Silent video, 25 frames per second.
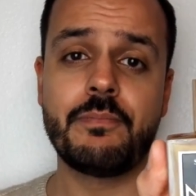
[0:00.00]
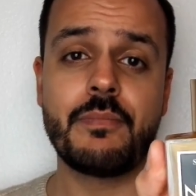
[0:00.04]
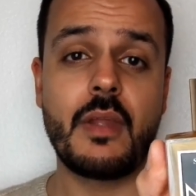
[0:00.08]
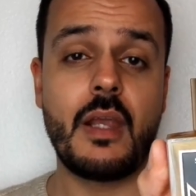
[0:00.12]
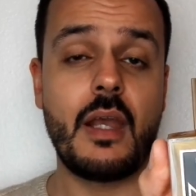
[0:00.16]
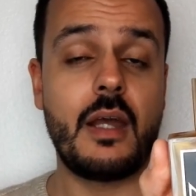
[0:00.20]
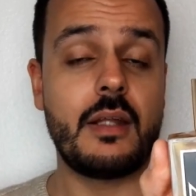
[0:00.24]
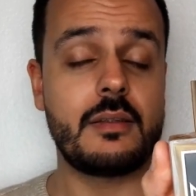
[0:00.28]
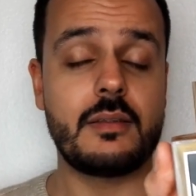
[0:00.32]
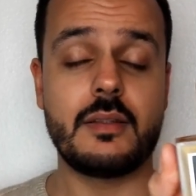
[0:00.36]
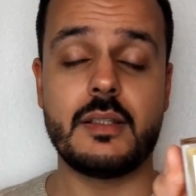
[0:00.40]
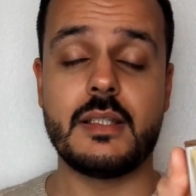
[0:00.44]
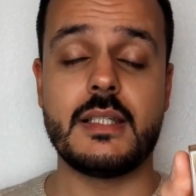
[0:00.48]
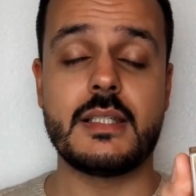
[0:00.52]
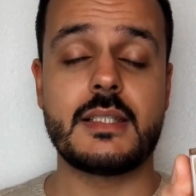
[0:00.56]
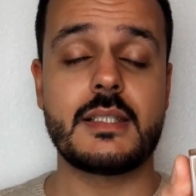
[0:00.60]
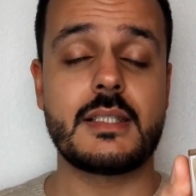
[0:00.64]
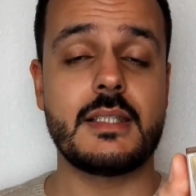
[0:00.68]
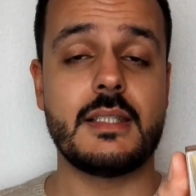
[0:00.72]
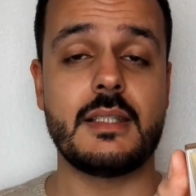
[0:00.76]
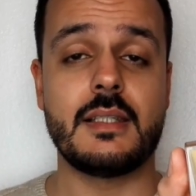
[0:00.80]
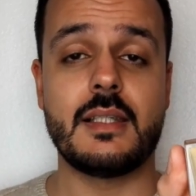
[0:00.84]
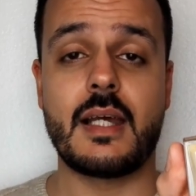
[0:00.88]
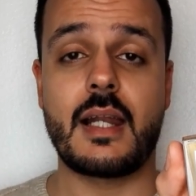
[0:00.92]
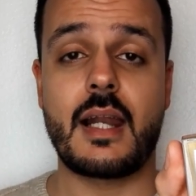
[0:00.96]
at
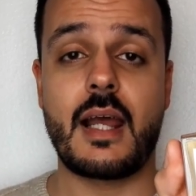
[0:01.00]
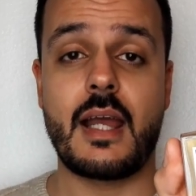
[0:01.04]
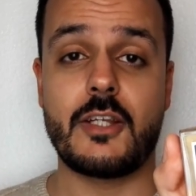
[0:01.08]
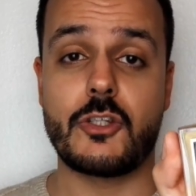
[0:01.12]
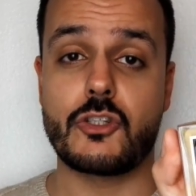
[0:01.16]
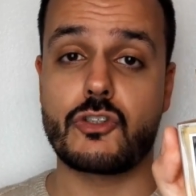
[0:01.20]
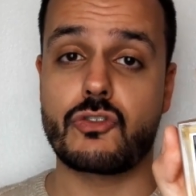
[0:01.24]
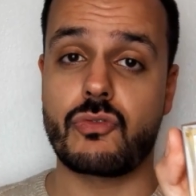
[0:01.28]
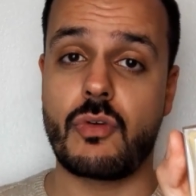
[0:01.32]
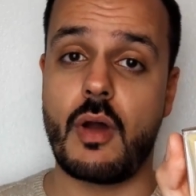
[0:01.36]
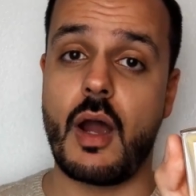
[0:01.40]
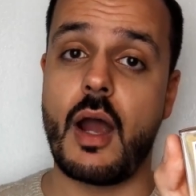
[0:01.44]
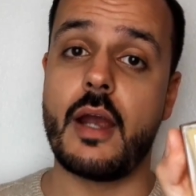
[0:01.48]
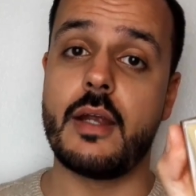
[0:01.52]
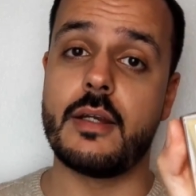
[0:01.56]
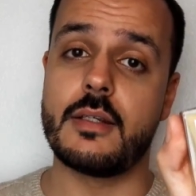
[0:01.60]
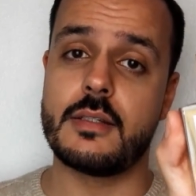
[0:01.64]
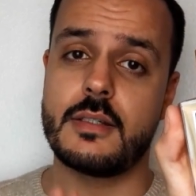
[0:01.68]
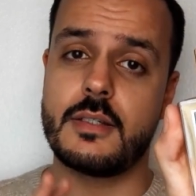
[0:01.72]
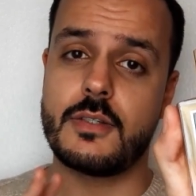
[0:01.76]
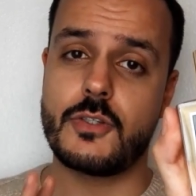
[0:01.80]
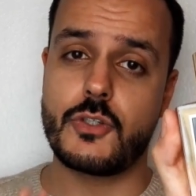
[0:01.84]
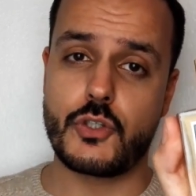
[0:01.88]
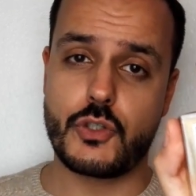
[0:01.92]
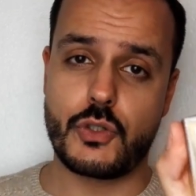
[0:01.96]
least that I tried
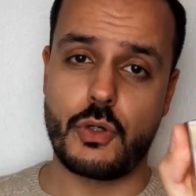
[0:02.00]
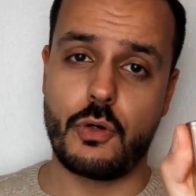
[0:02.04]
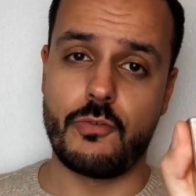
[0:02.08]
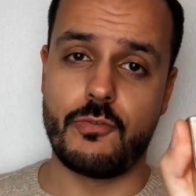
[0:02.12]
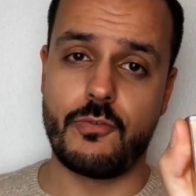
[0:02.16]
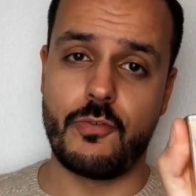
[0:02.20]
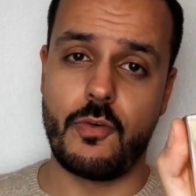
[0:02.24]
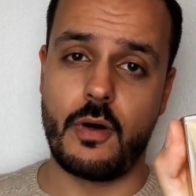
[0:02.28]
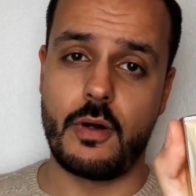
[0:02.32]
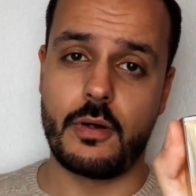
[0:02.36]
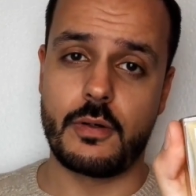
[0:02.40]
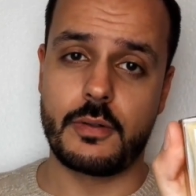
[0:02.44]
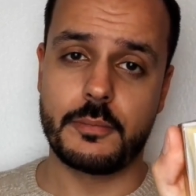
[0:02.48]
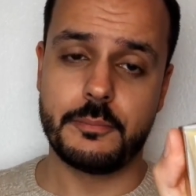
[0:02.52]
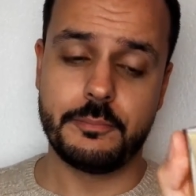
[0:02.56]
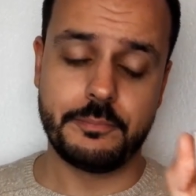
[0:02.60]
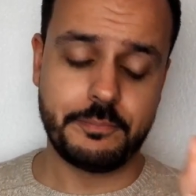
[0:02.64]
so far.